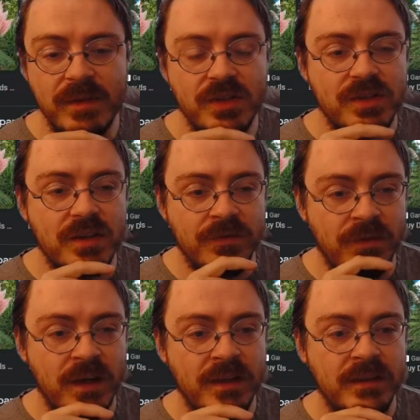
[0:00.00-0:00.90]
to be just a
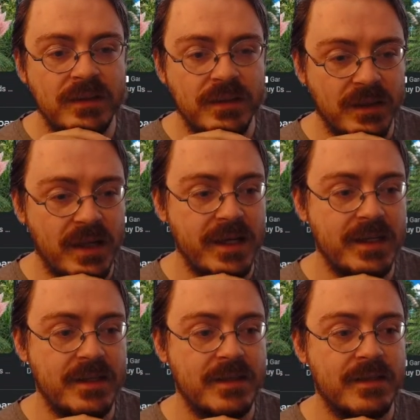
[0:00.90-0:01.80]
fun,
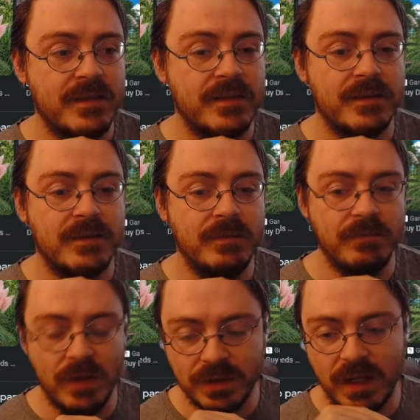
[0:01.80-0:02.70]
light
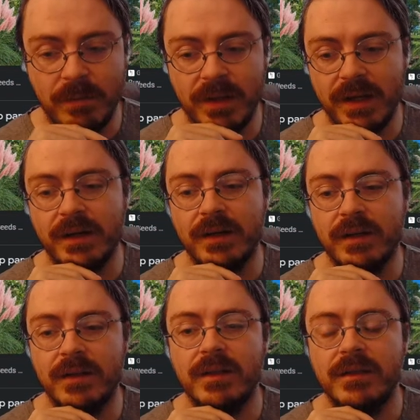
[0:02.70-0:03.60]

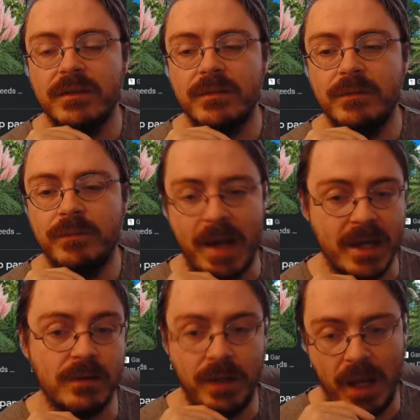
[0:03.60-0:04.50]
multiplayer
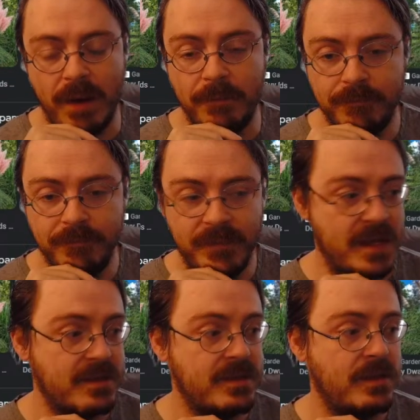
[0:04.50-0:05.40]
battle game.
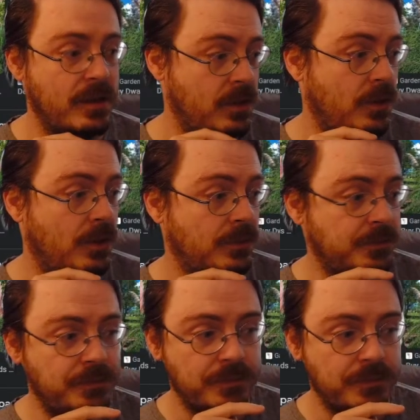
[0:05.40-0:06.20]
That's the goal.